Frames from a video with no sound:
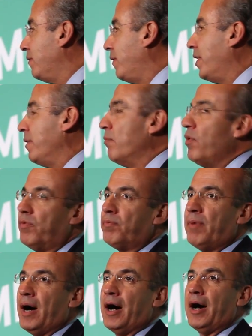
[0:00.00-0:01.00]
very moved
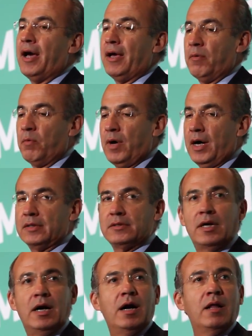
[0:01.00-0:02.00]
by what
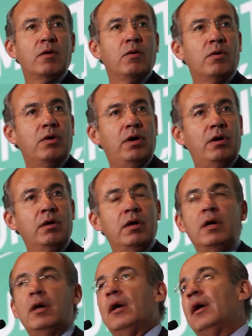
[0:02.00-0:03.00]
Al Gore
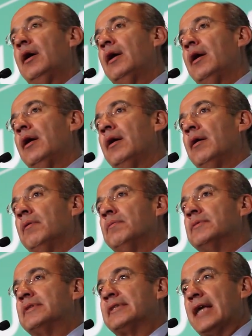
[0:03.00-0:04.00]

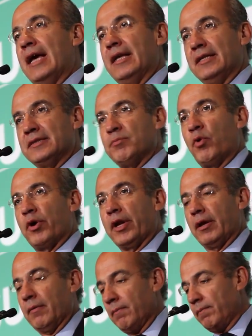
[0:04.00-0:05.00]
said this
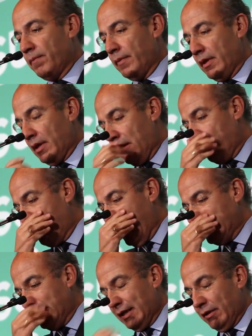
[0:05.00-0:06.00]
morning. And
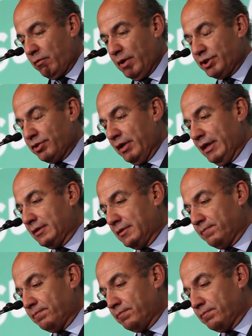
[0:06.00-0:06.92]
basically the question is,